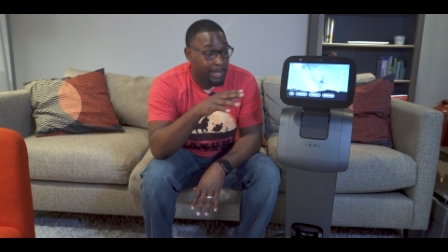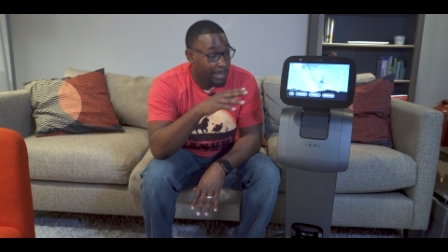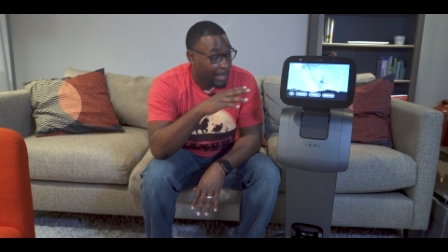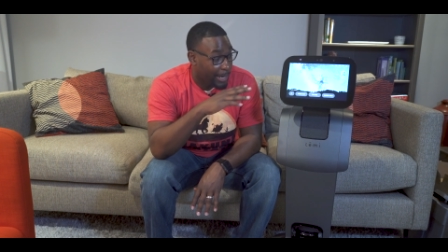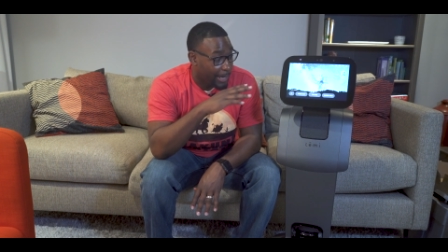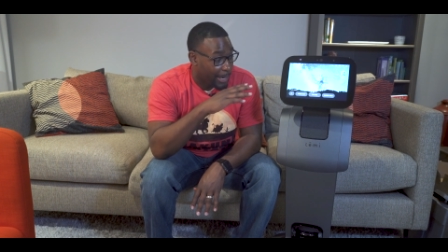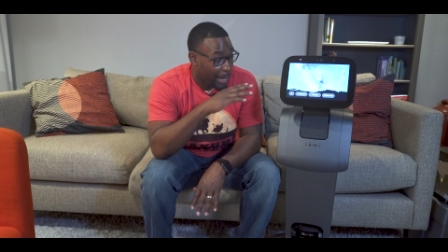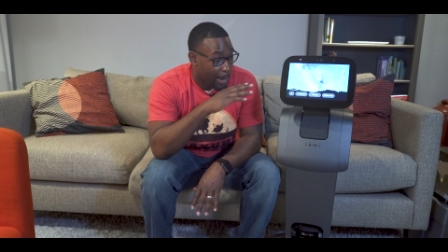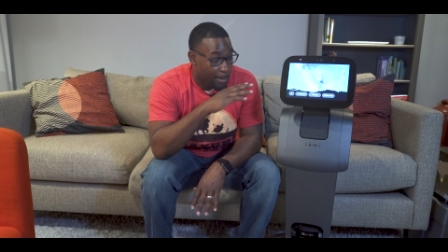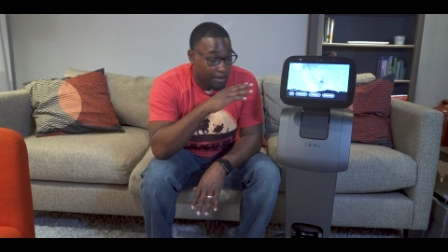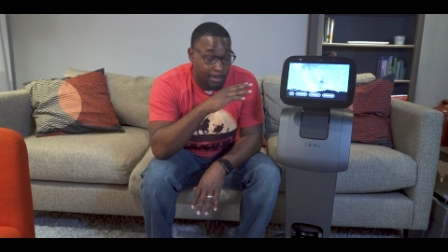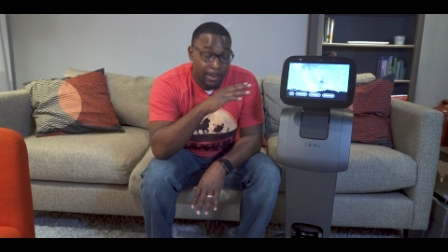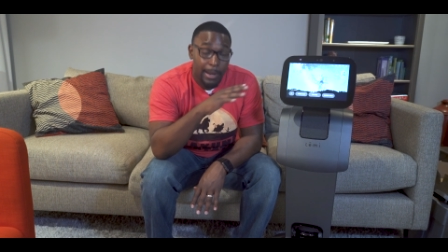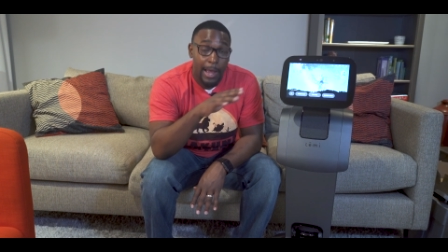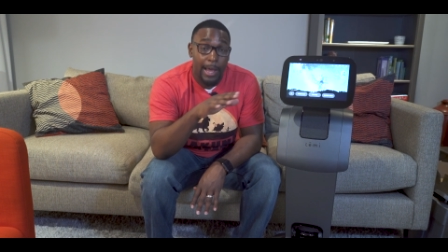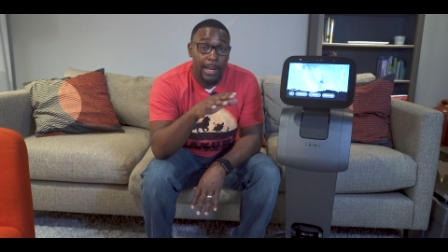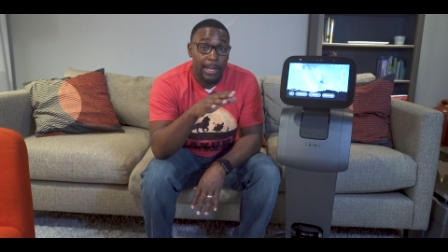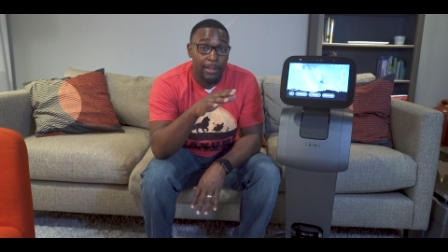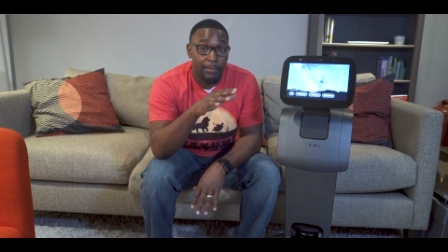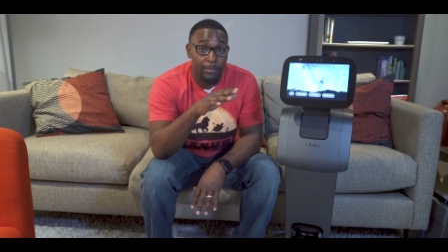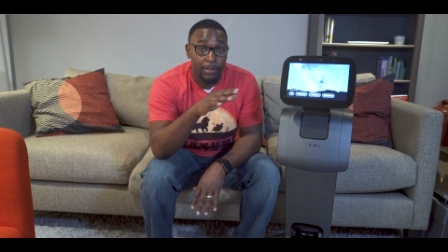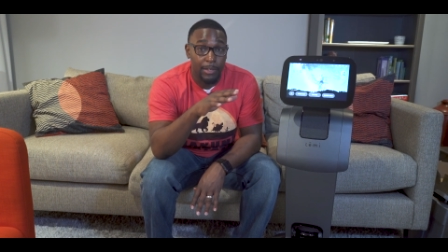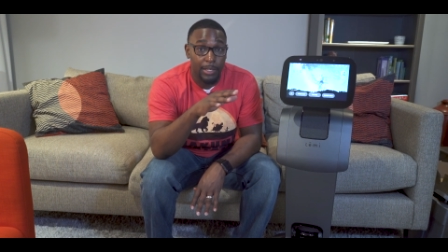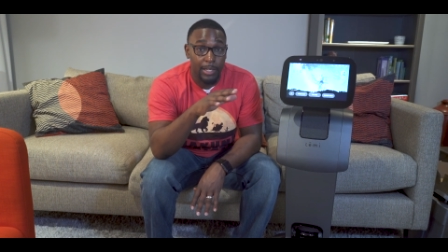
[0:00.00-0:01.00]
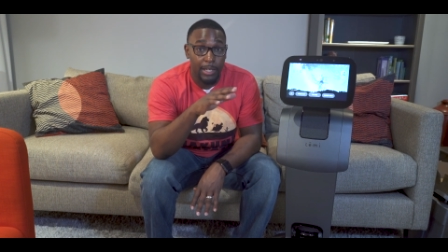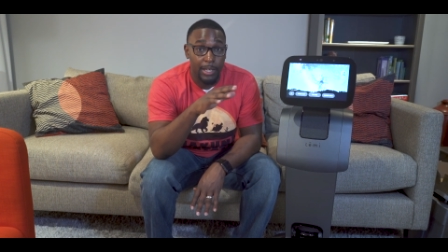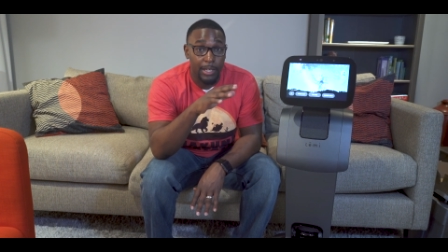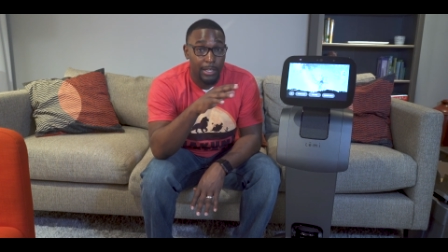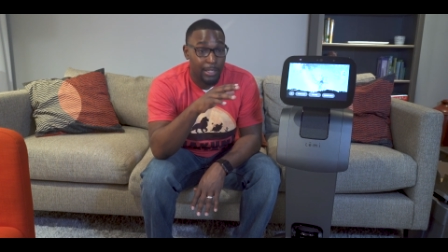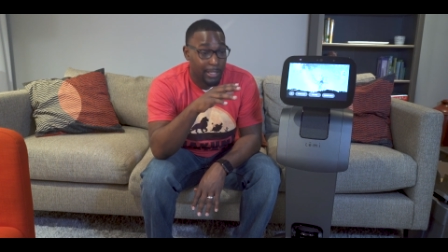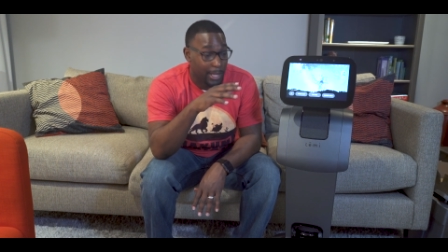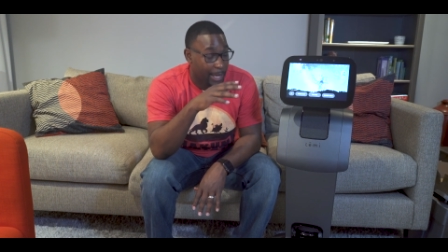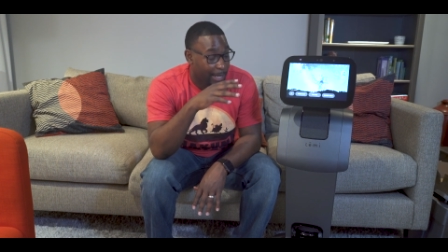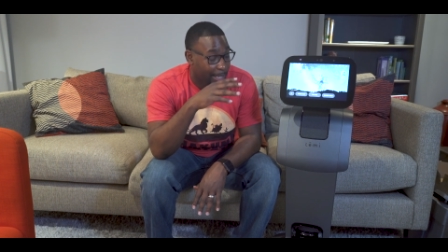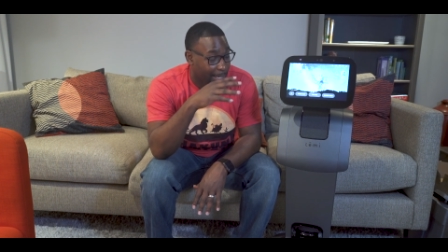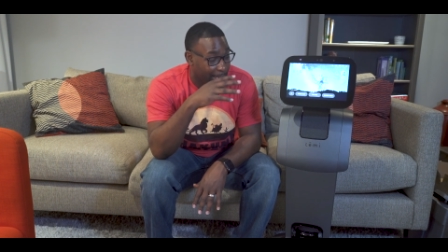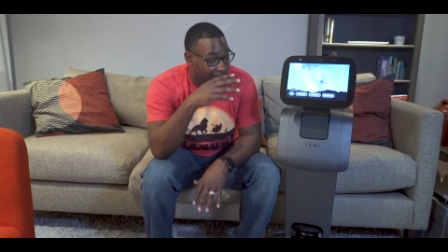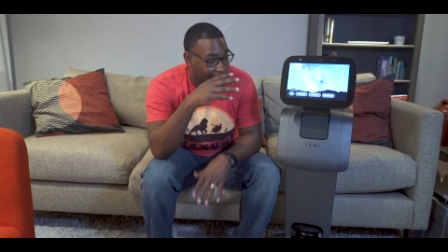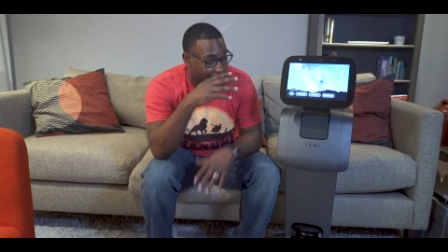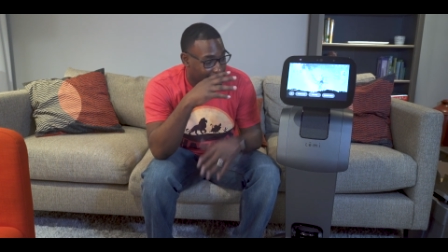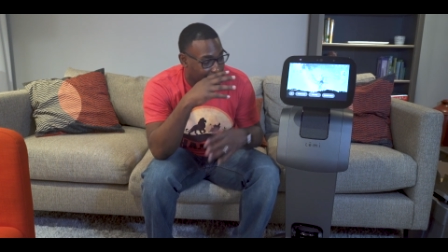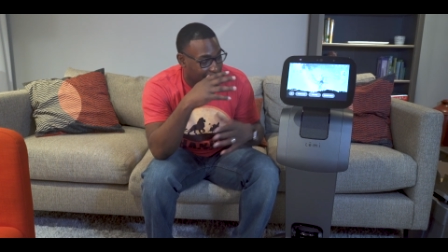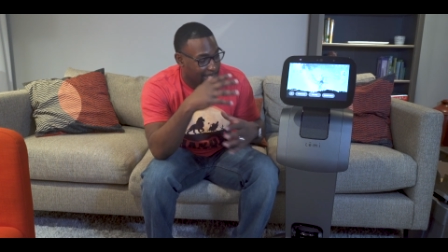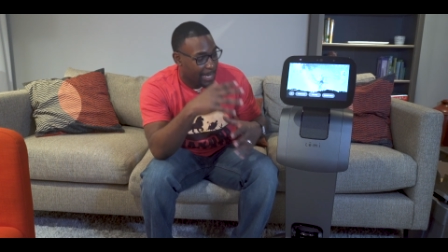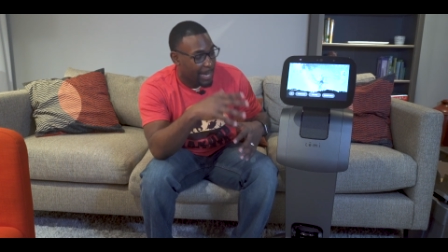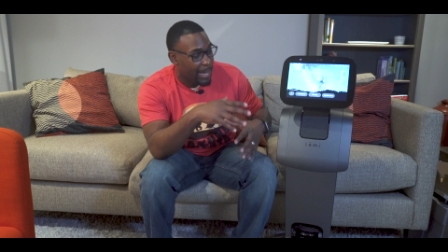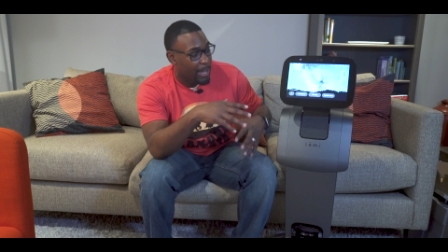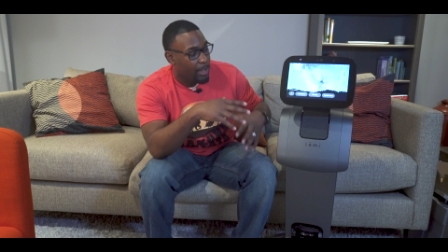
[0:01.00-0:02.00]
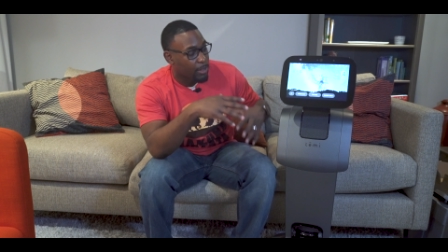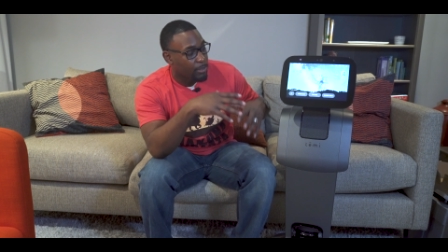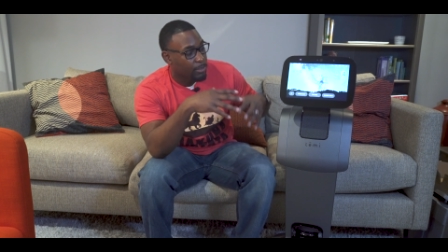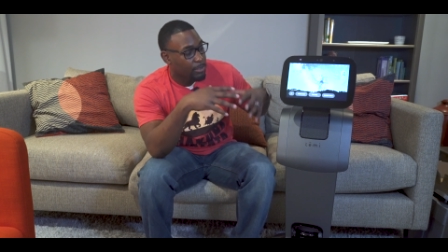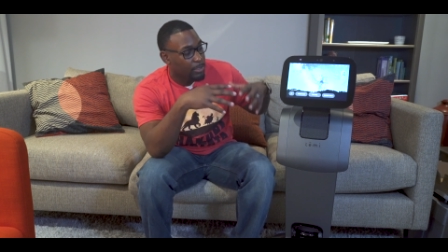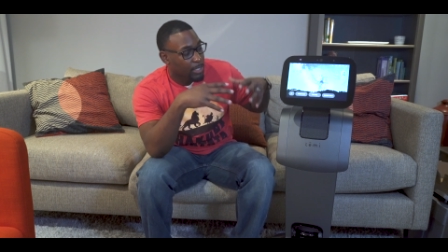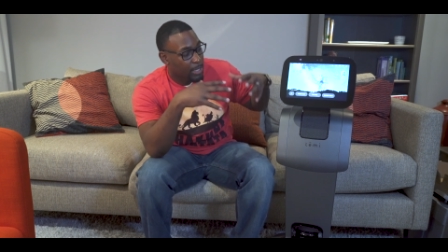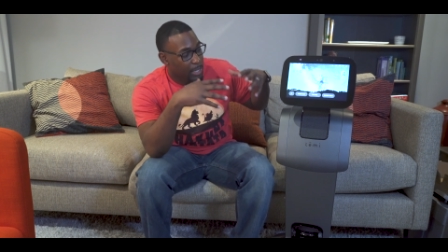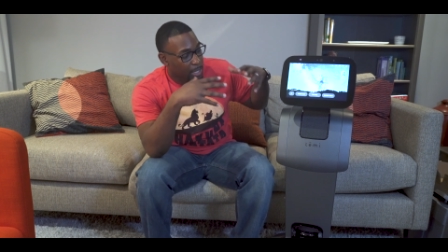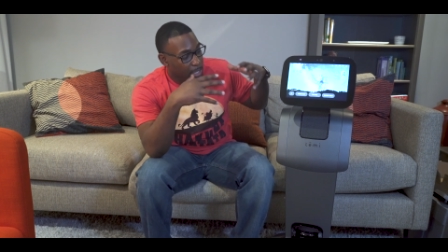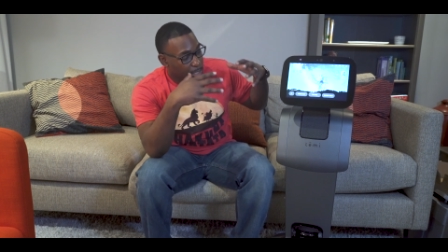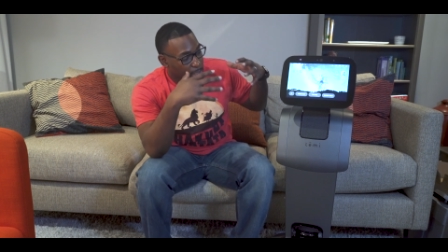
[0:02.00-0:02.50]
Like, I'm not even kidding. Like, it sounds